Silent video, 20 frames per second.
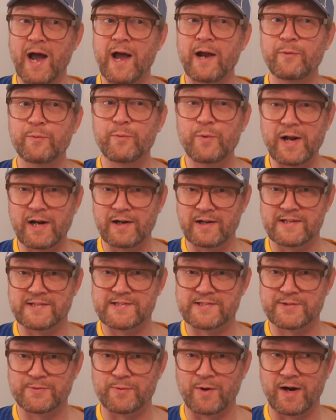I really
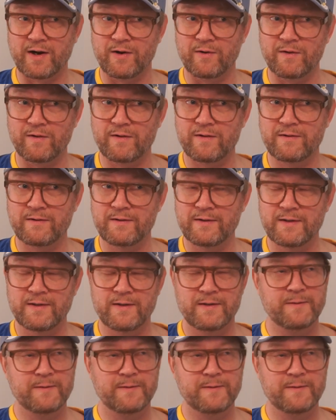struggle